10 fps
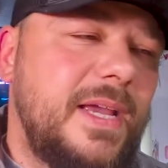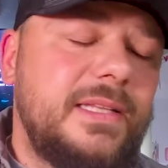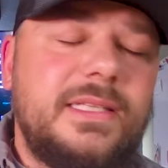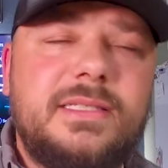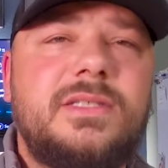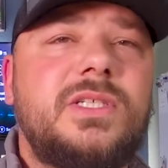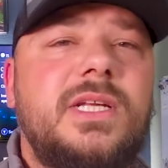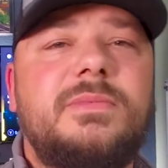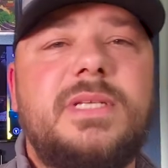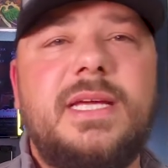man, this is
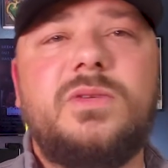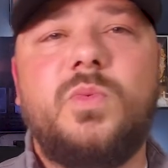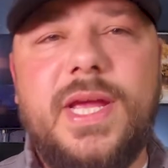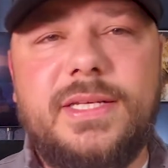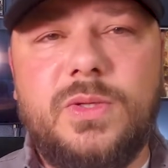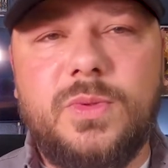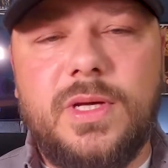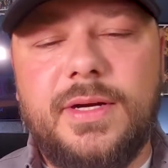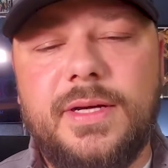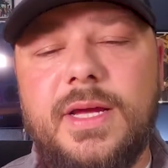going to take way too
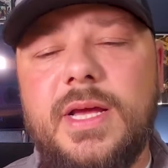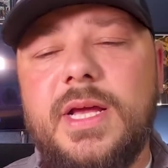long.